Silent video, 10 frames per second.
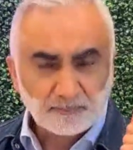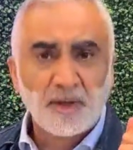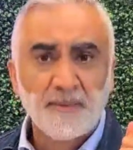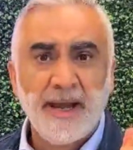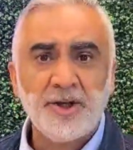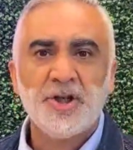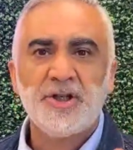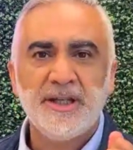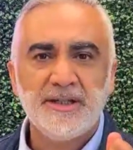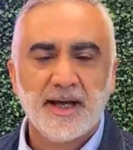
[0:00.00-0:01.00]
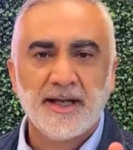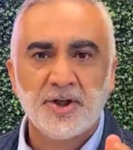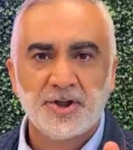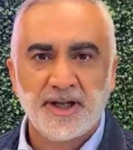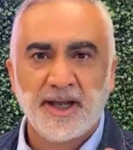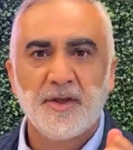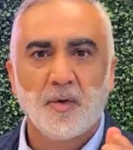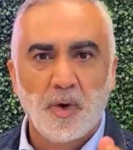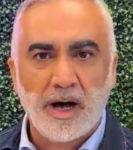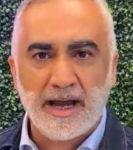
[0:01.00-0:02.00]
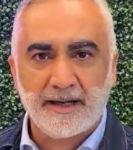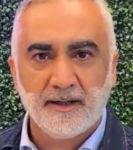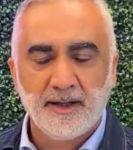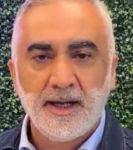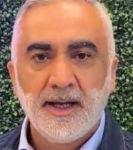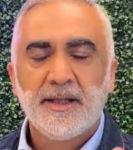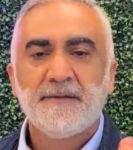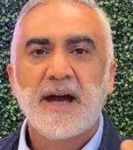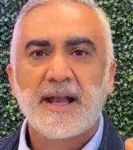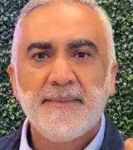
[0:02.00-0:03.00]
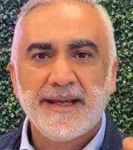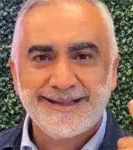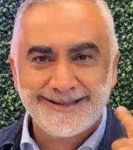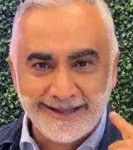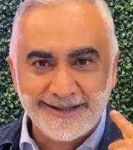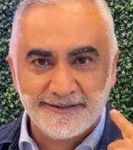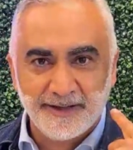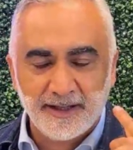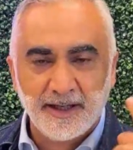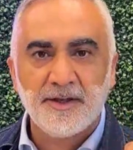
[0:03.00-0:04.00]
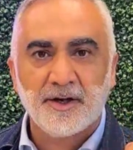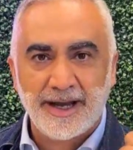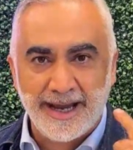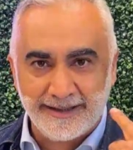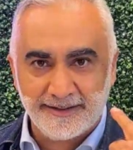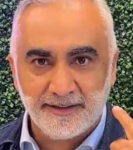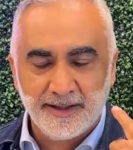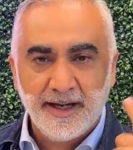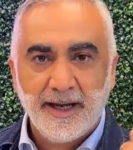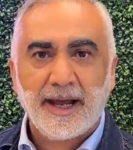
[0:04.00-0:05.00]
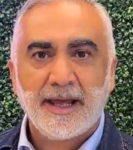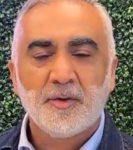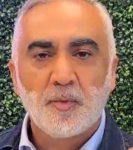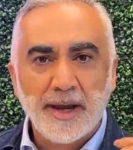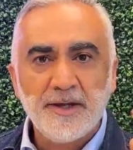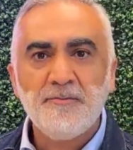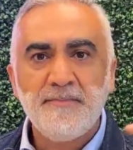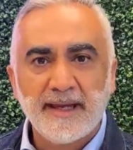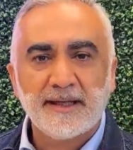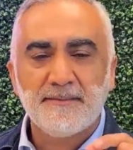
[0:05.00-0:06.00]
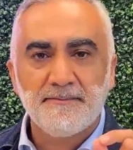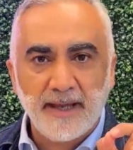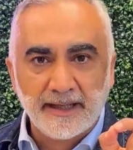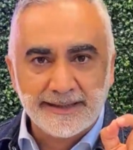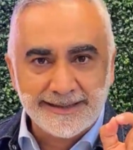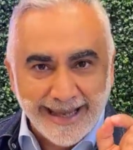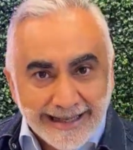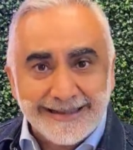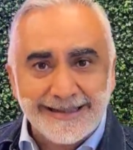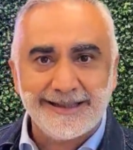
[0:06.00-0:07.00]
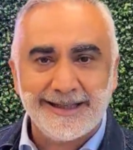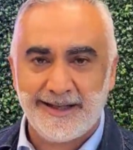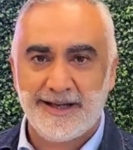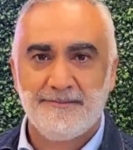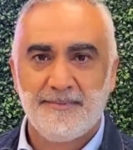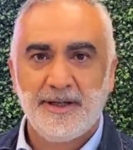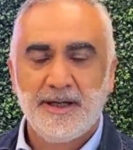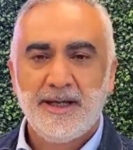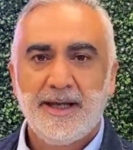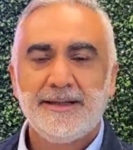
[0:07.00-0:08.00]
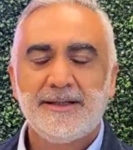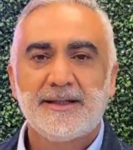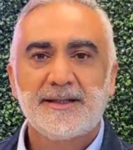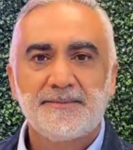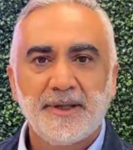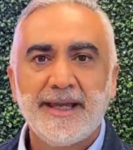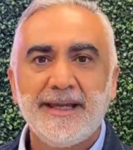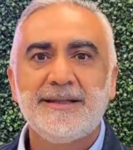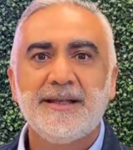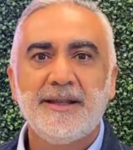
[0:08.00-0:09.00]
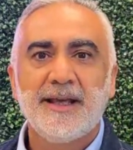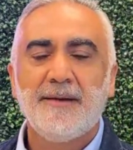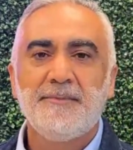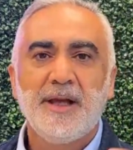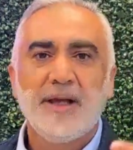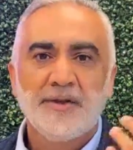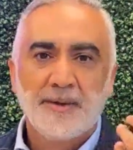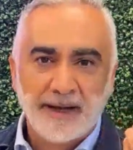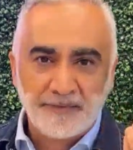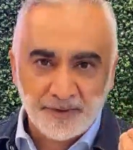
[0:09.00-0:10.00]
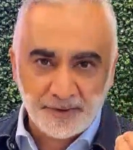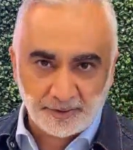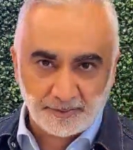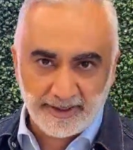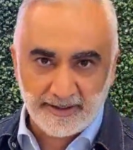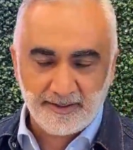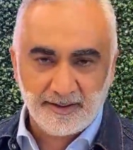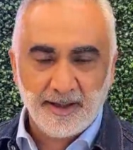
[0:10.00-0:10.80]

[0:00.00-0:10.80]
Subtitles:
Patients need to understand the why. They've got to make sense of it in their head. And the way you make it make sense to them is explain to them about the screens.